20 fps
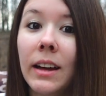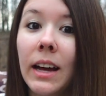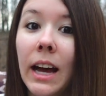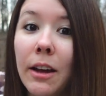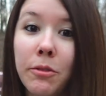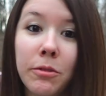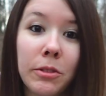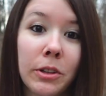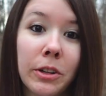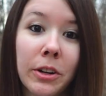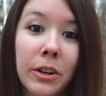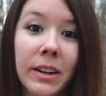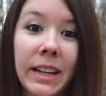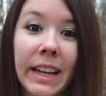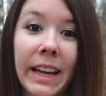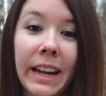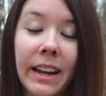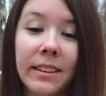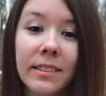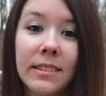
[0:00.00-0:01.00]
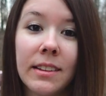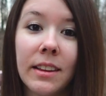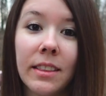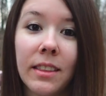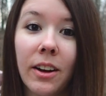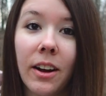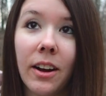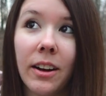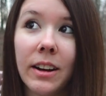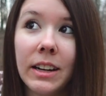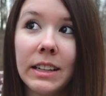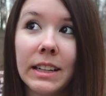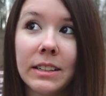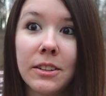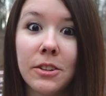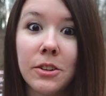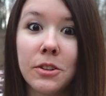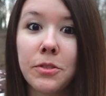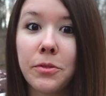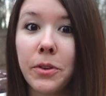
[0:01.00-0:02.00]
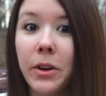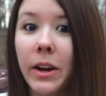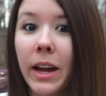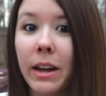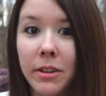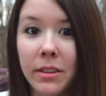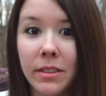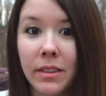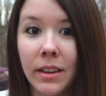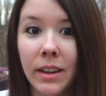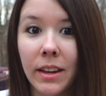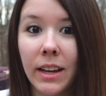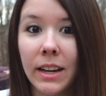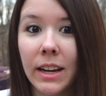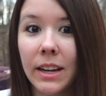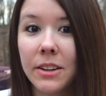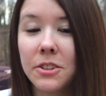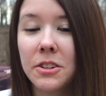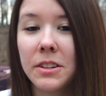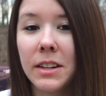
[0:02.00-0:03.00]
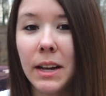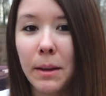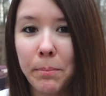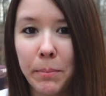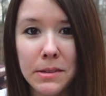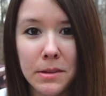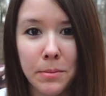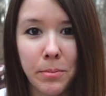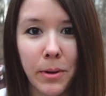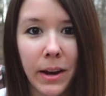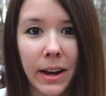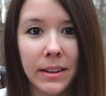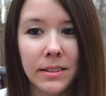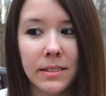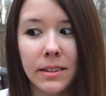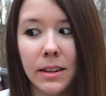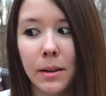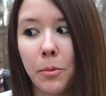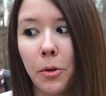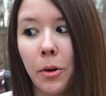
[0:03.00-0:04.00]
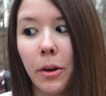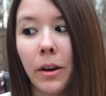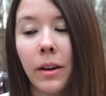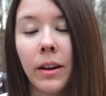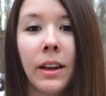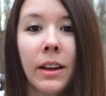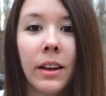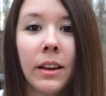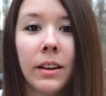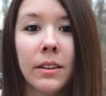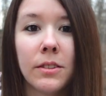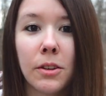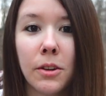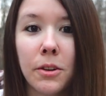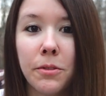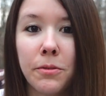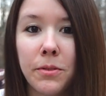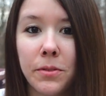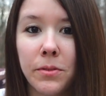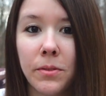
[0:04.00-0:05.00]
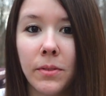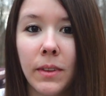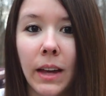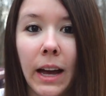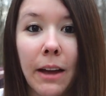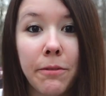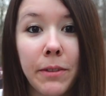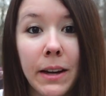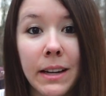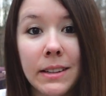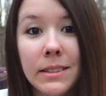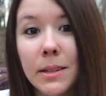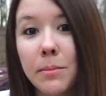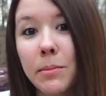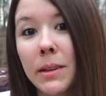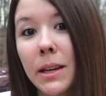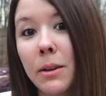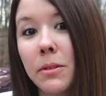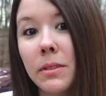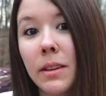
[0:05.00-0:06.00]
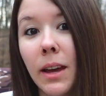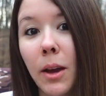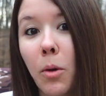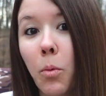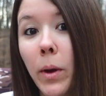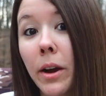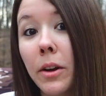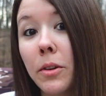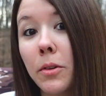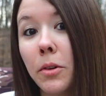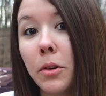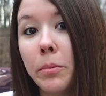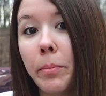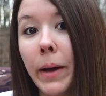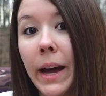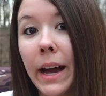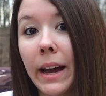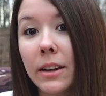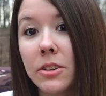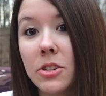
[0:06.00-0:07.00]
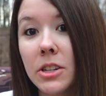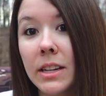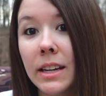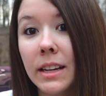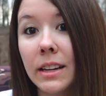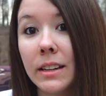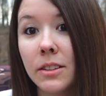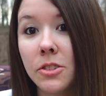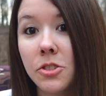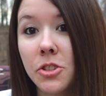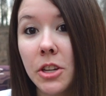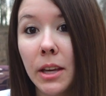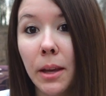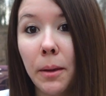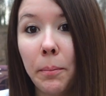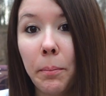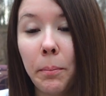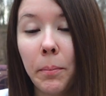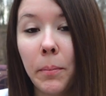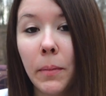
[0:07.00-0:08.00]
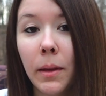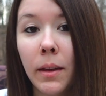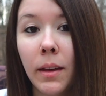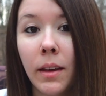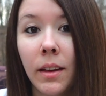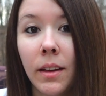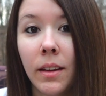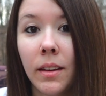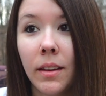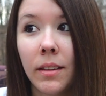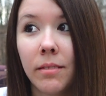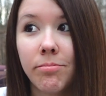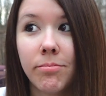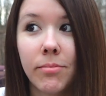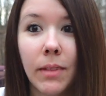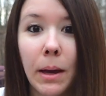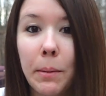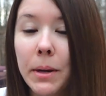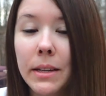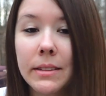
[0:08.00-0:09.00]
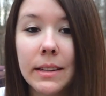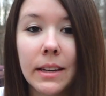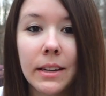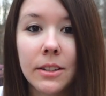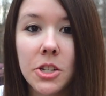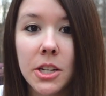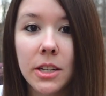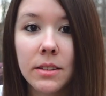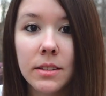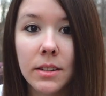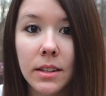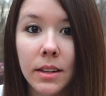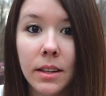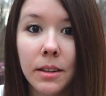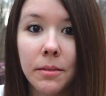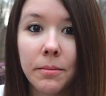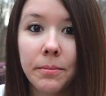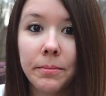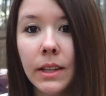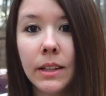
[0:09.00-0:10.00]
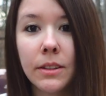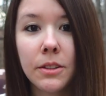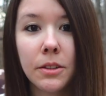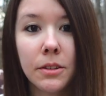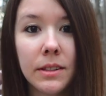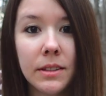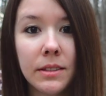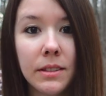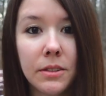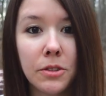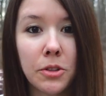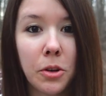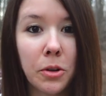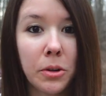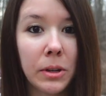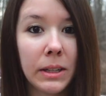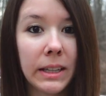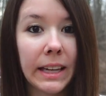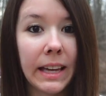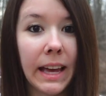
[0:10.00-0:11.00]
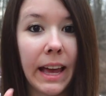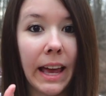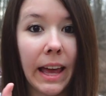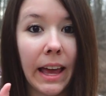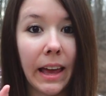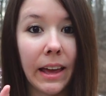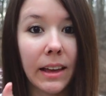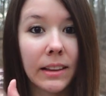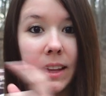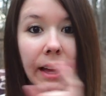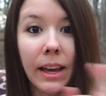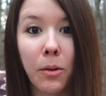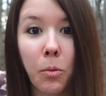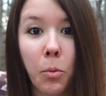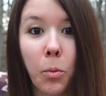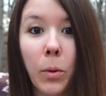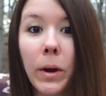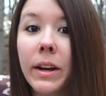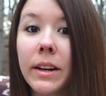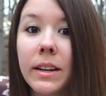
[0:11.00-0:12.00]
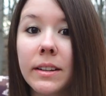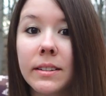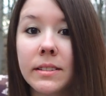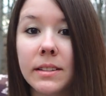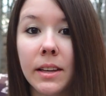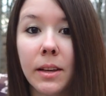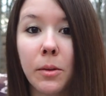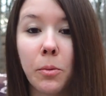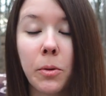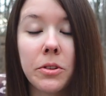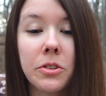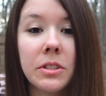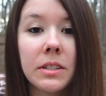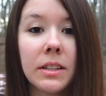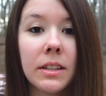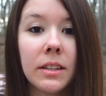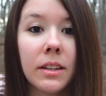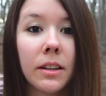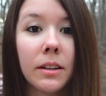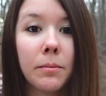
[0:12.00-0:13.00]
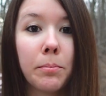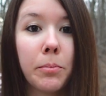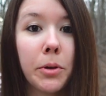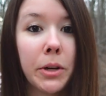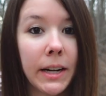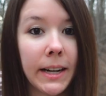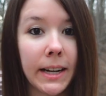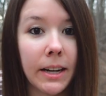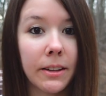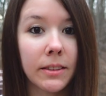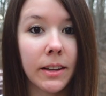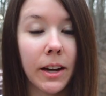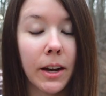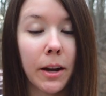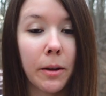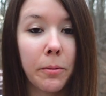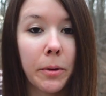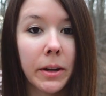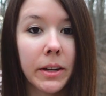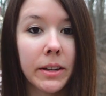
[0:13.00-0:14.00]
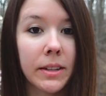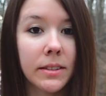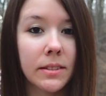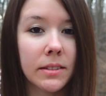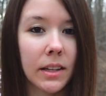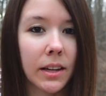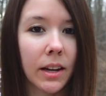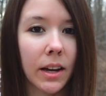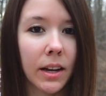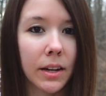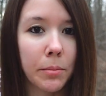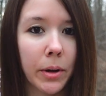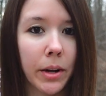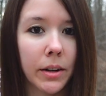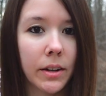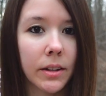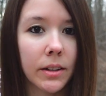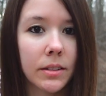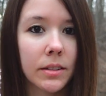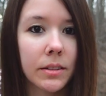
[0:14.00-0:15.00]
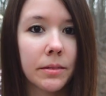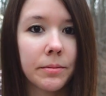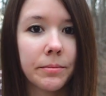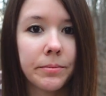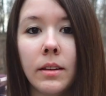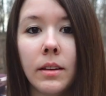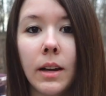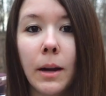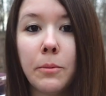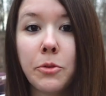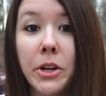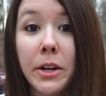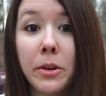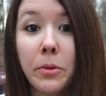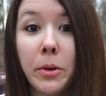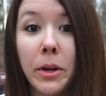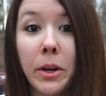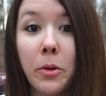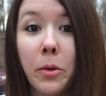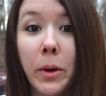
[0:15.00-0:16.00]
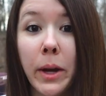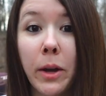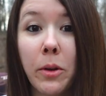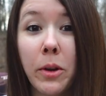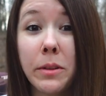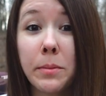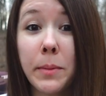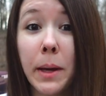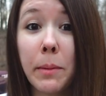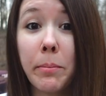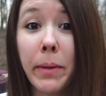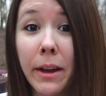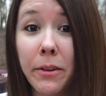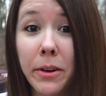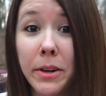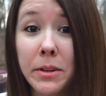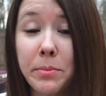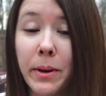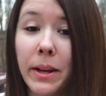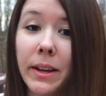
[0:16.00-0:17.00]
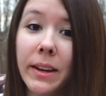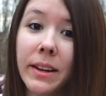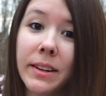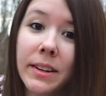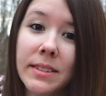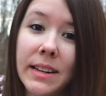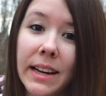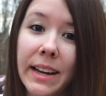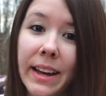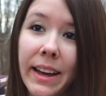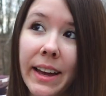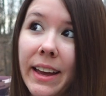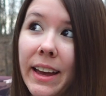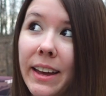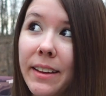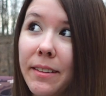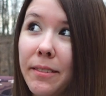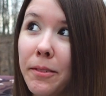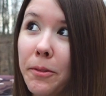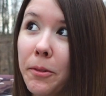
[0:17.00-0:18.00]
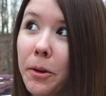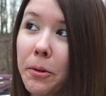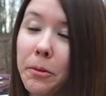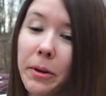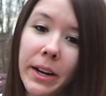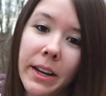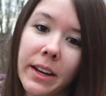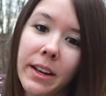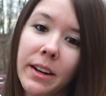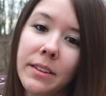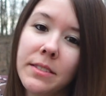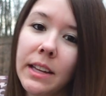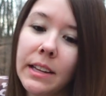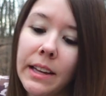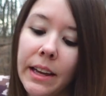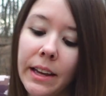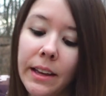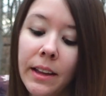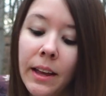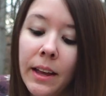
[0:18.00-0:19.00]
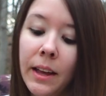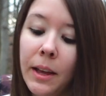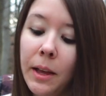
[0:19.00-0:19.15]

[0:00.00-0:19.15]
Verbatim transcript: I've learned that there are collectors for everything, and I should not be surprised anymore. So if I find something with like weird old packaging and it's cheap, I'm gonna take a chance on it. So this is totally a like, we're gonna see. We're just gonna put it out there and we're gonna see kind of product. I'm trying to work quick because my battery's probably gonna die and we're running out of daylight.